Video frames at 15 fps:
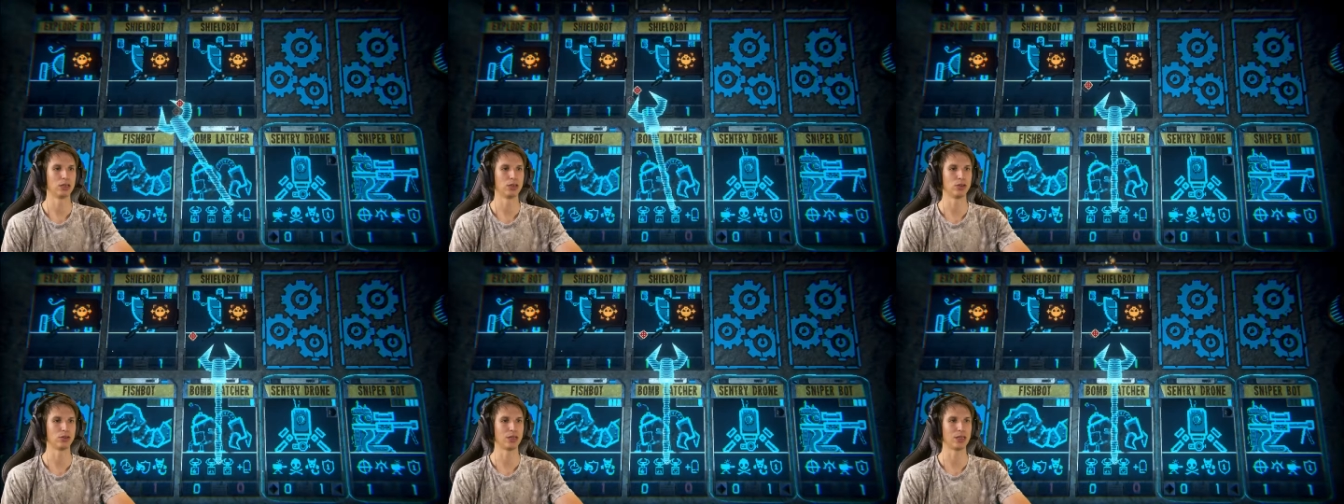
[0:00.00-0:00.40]

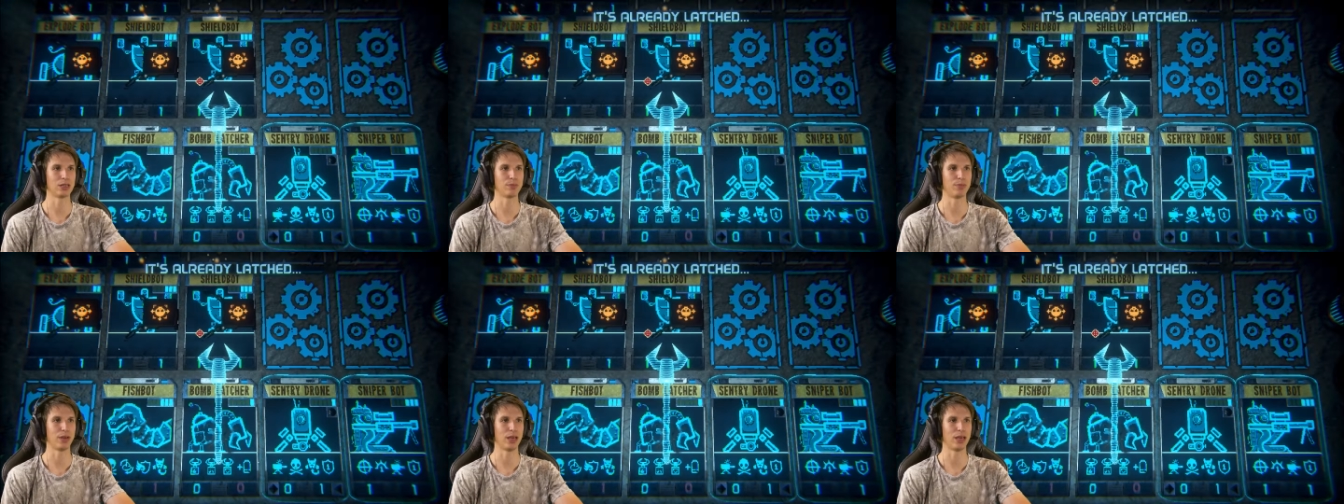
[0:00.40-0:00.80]
Oh, that's
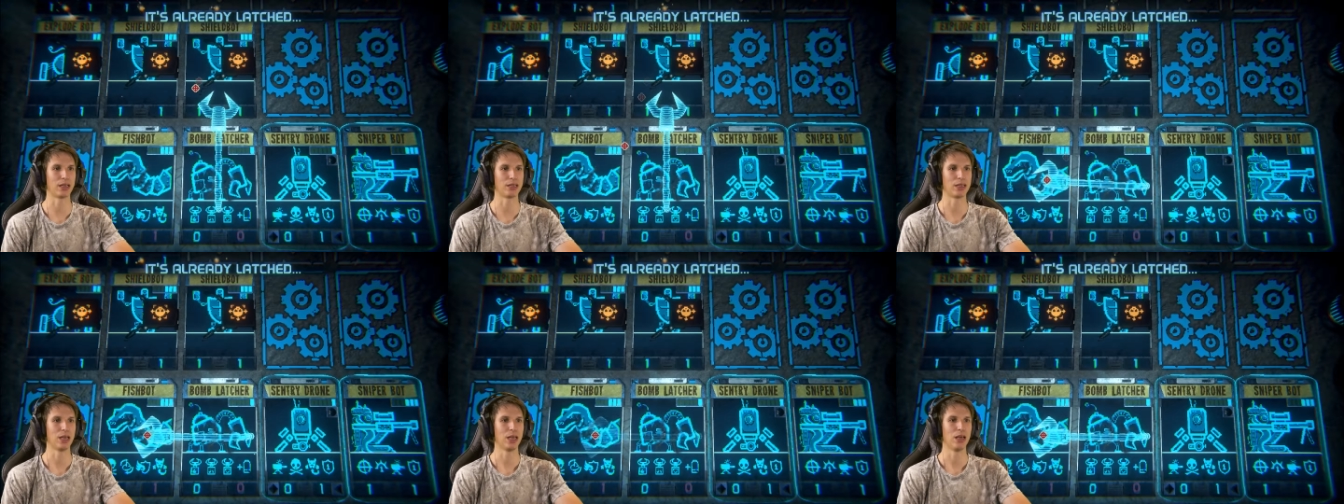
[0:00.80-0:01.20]
bad.
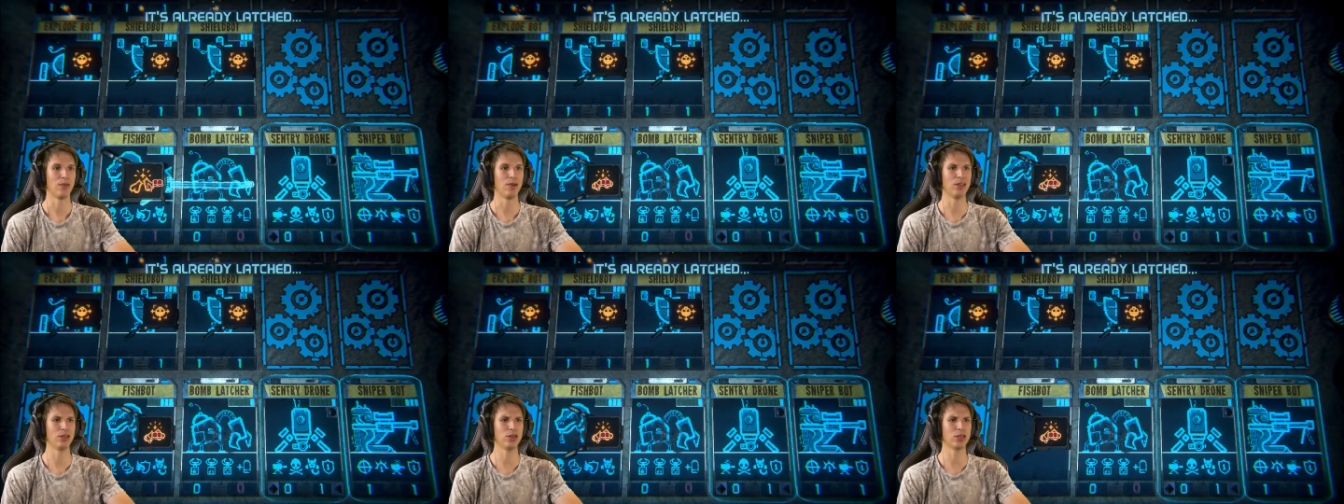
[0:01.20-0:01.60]

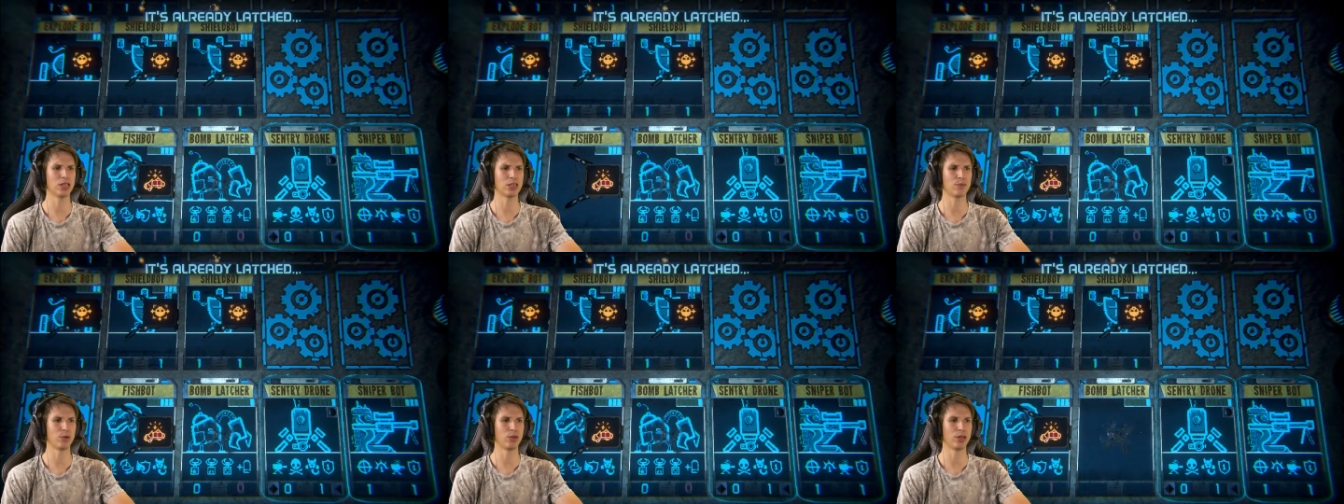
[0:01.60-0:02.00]
Well, you're gonna
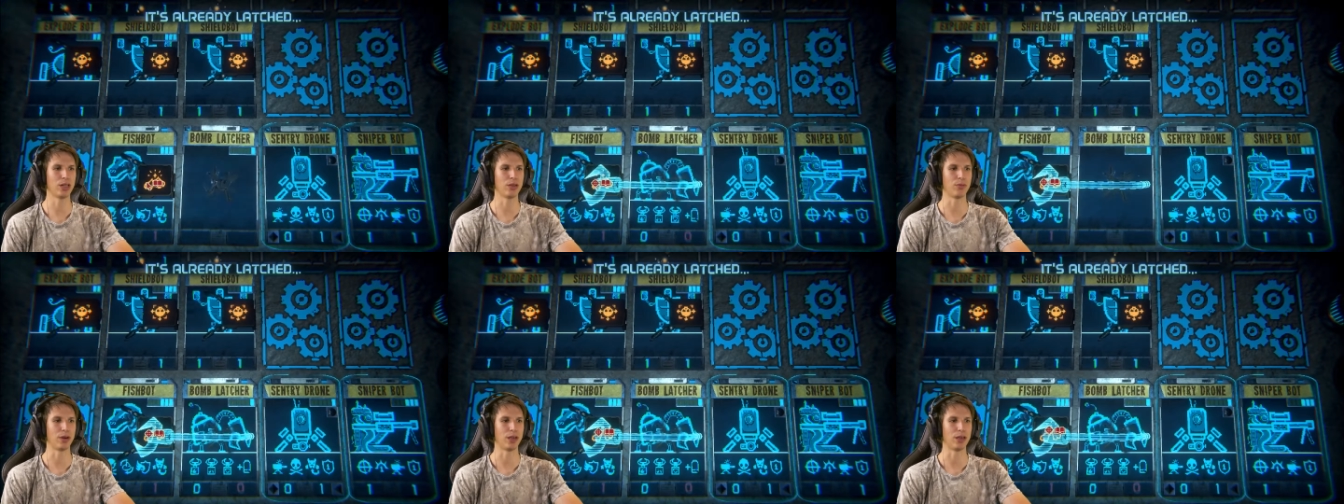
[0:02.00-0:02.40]
explode
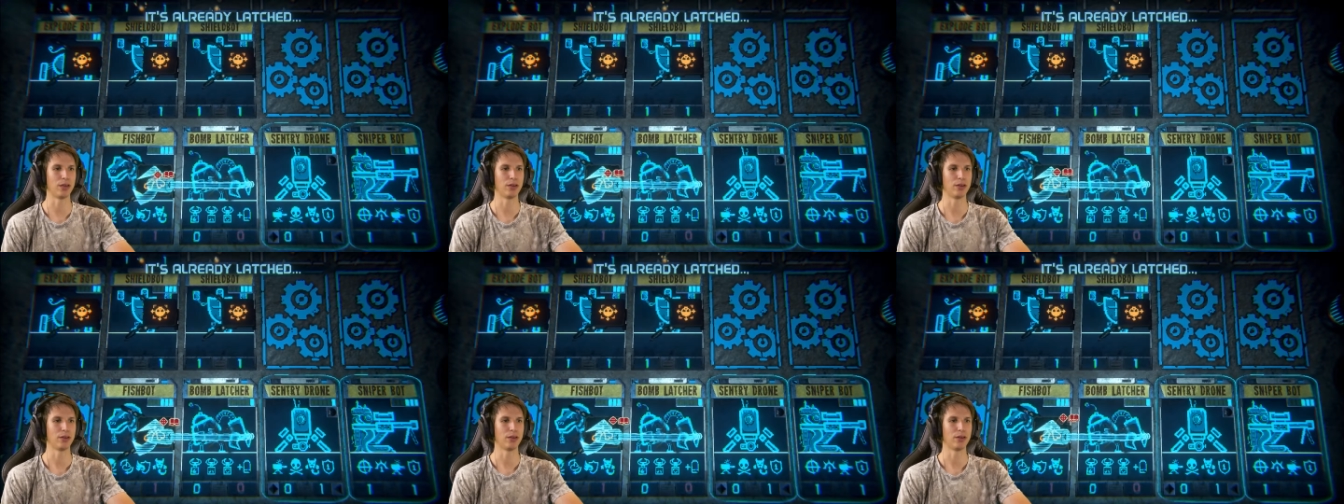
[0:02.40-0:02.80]
anyway.
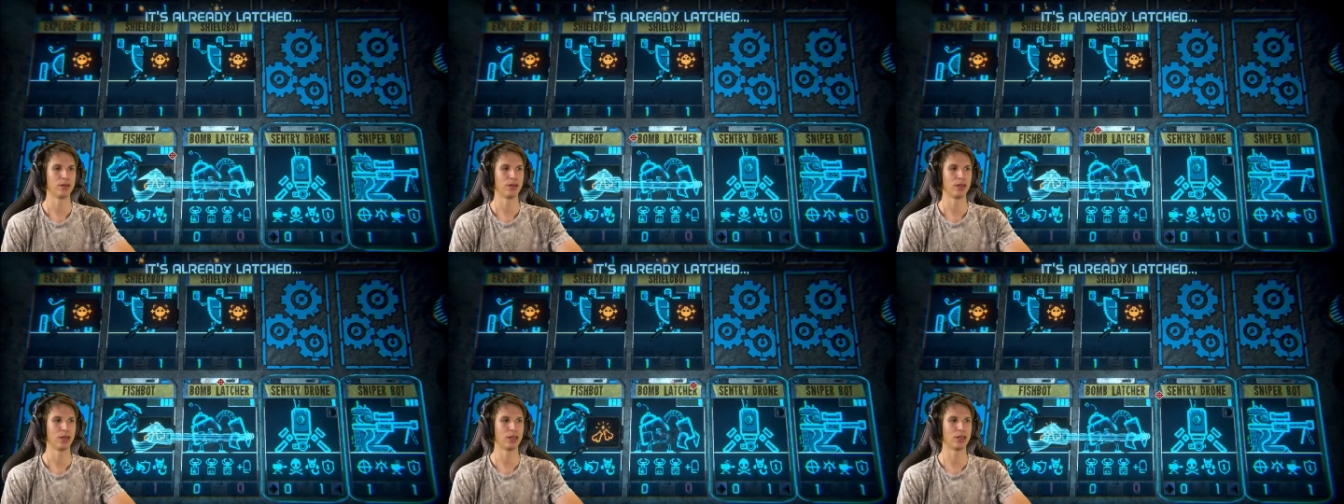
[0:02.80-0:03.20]

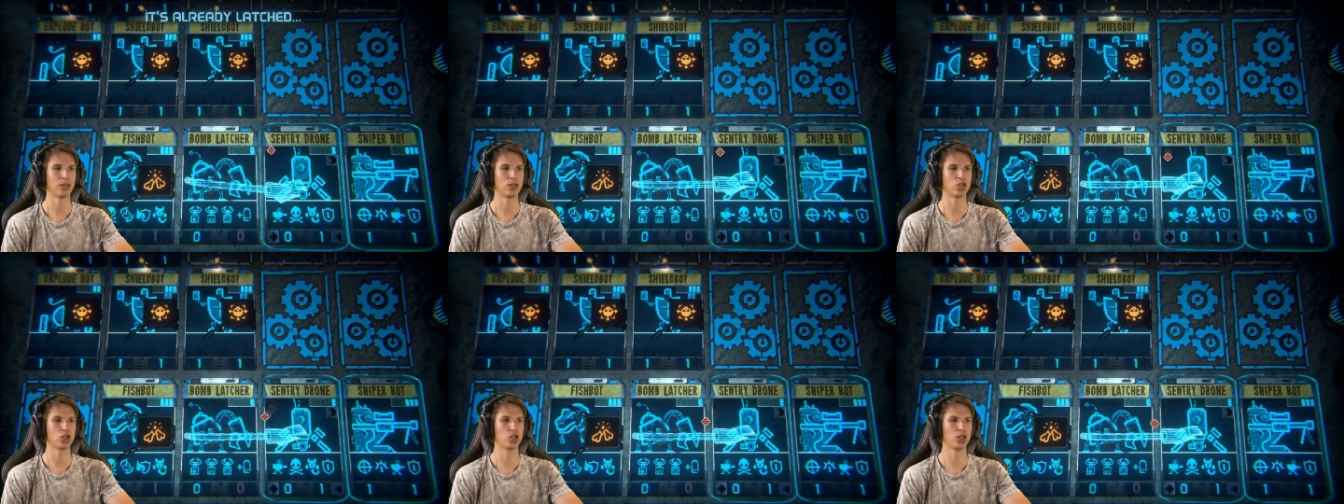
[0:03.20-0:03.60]
And then
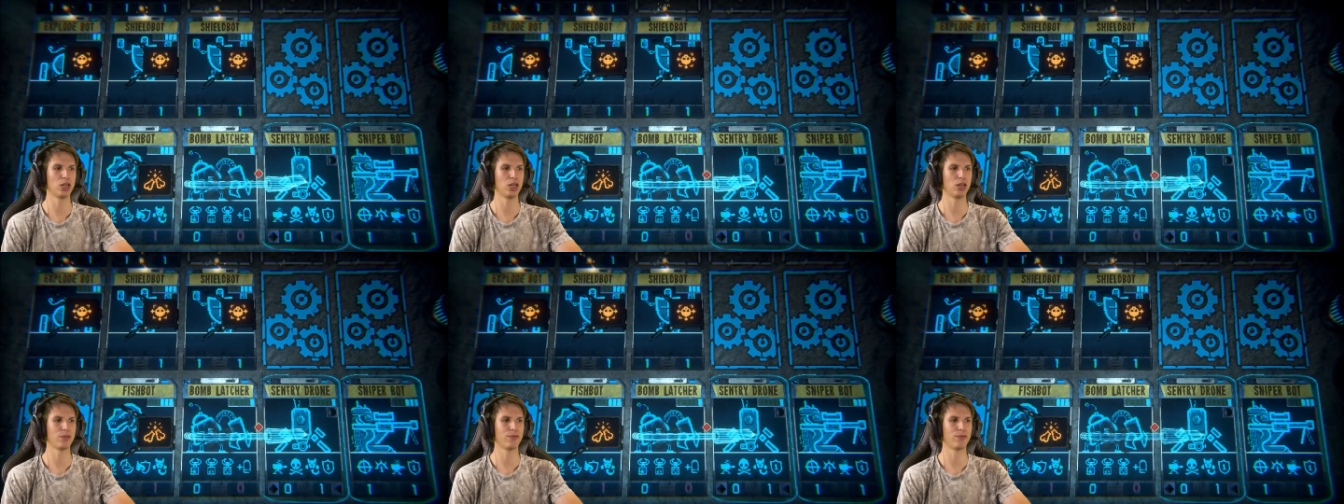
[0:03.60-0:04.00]
a
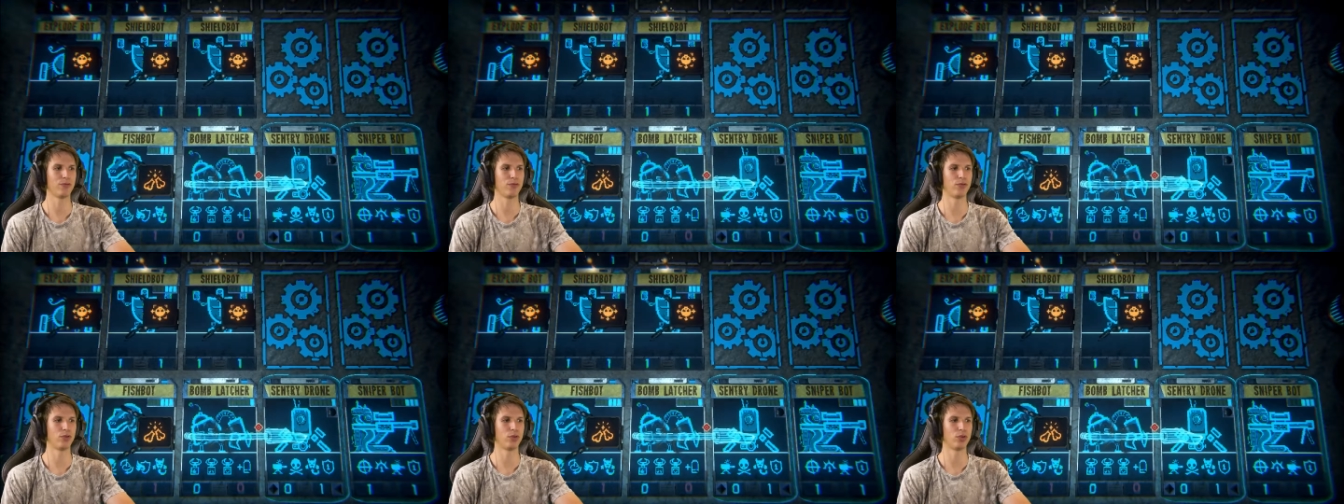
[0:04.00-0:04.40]
shield
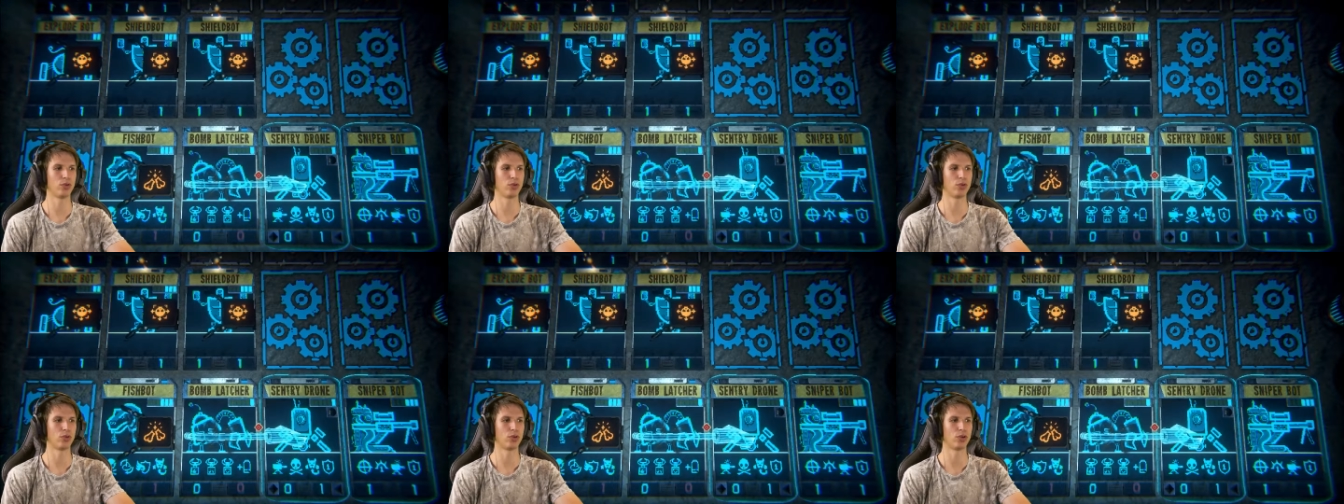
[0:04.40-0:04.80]

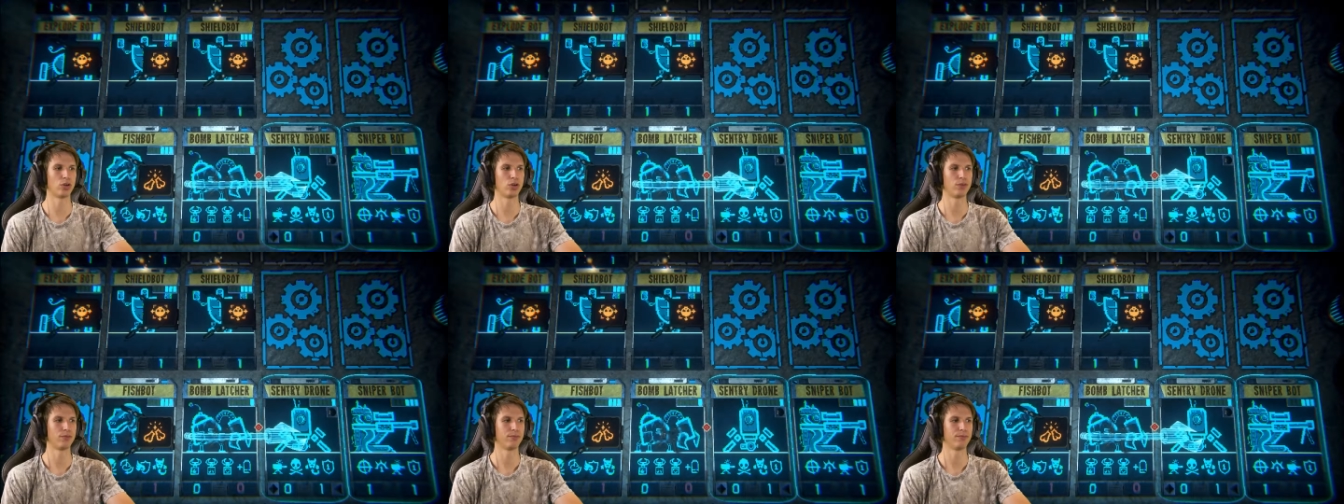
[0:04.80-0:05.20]

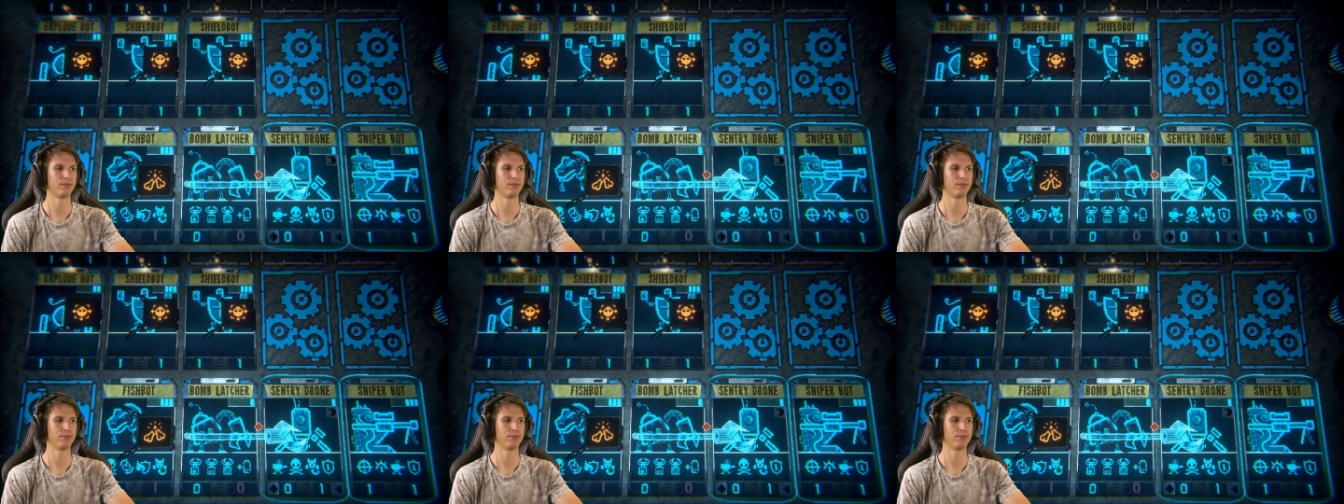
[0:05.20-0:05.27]
for...